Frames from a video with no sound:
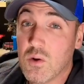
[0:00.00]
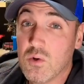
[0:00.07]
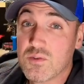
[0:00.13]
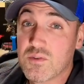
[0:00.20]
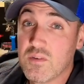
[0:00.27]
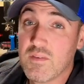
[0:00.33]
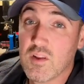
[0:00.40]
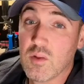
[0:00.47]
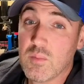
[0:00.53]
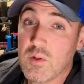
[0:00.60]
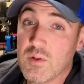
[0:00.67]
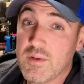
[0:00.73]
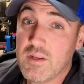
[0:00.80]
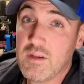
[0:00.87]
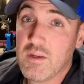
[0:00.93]
holster
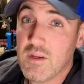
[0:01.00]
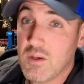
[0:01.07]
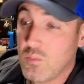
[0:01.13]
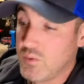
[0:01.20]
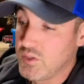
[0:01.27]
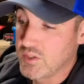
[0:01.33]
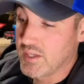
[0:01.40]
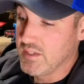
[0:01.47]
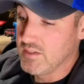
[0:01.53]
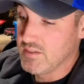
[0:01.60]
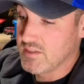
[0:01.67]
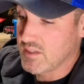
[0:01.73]
availability, when you're getting